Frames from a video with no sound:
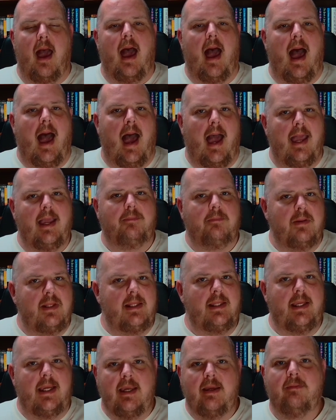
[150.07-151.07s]
I
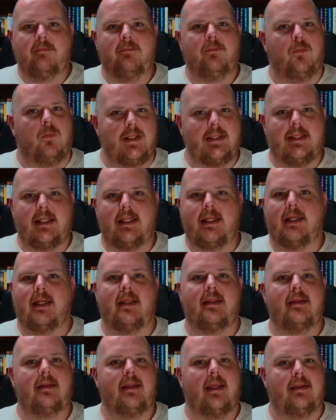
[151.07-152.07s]
believe, once
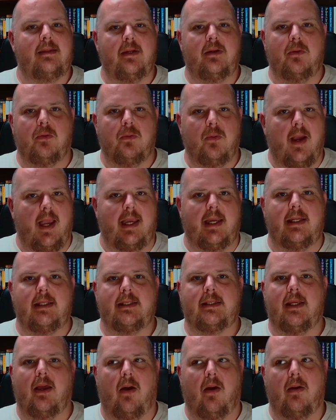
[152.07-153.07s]
again, that the
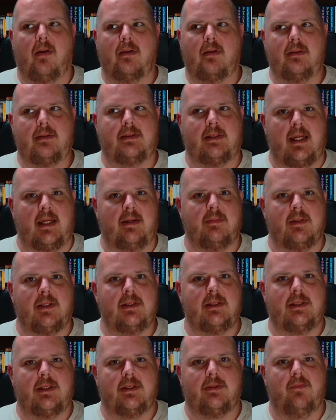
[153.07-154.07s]
Greys are
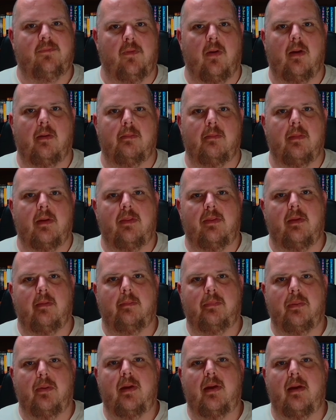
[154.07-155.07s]
demons from the
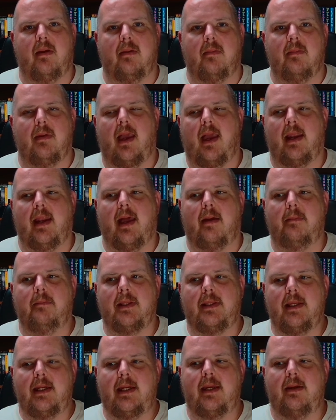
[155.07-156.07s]
Prim, and I
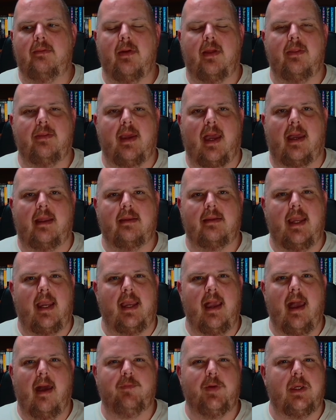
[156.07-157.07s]
believe that they
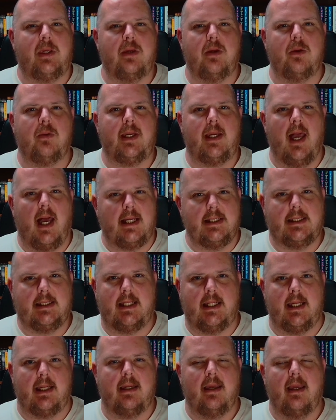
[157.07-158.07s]
have a
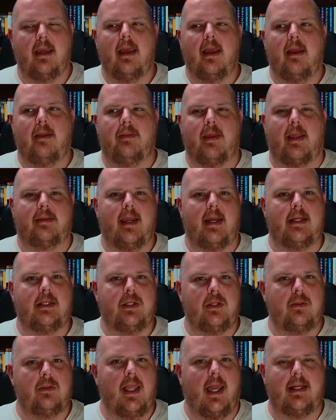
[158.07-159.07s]
curiosity, that they
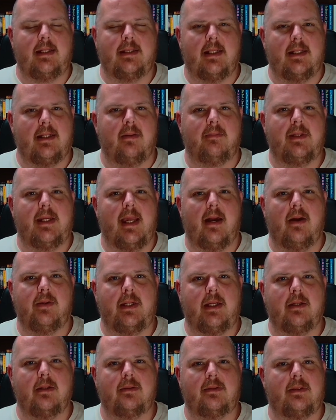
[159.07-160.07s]
do like to come down
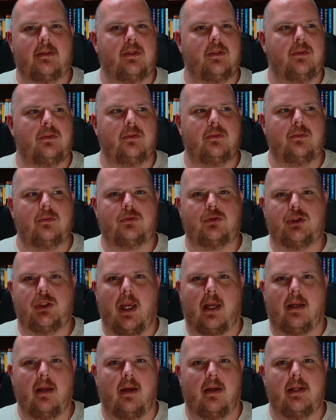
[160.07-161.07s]
here to
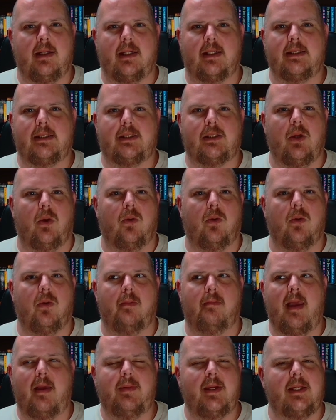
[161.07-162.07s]
check on us, or
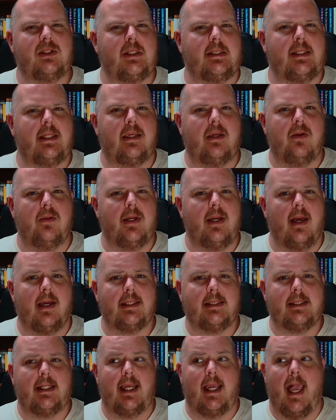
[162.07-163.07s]
maybe it's just a
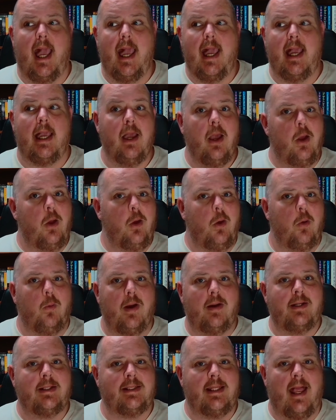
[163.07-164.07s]
curiosity, hey,
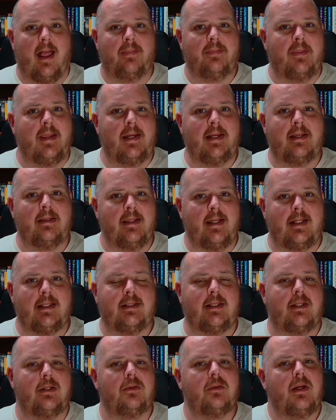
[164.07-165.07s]
where does that thinny lead
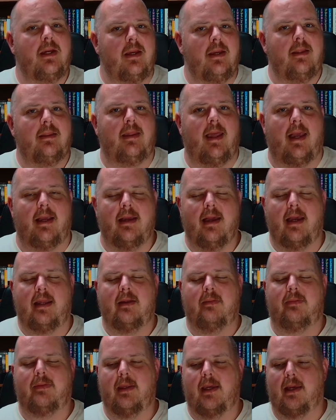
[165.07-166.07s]
to? That kind
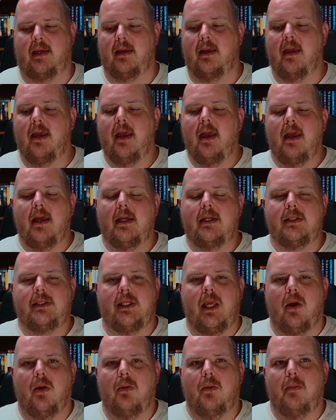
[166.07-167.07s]
of thing.
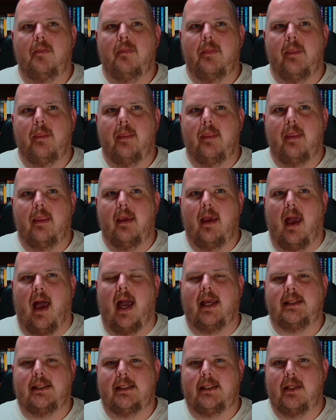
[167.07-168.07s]
So,
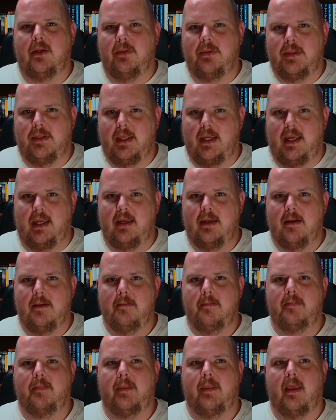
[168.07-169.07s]
I still think
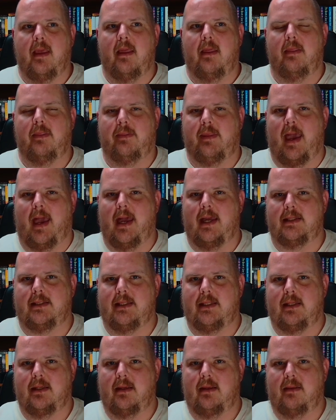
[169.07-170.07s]

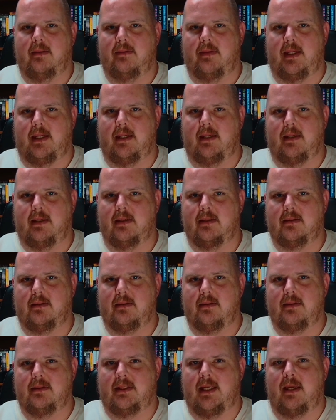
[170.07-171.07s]
that the
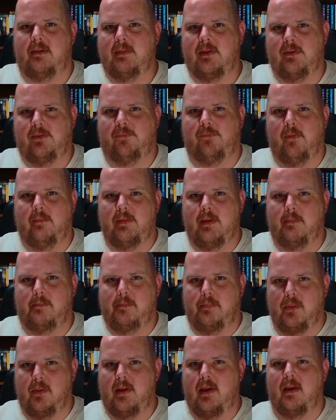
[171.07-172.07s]
demons from the
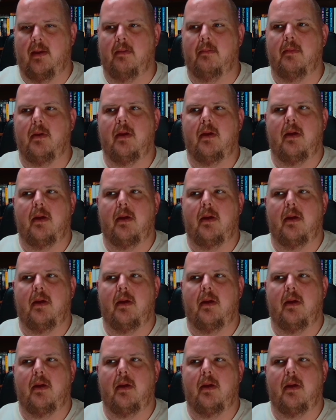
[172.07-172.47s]
Prim